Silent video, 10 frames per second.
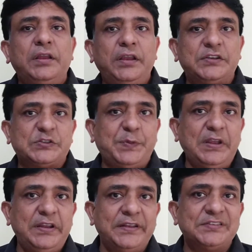
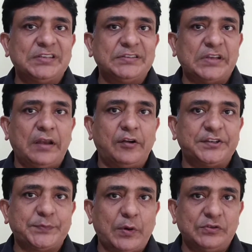experiences and
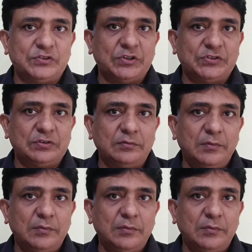responses.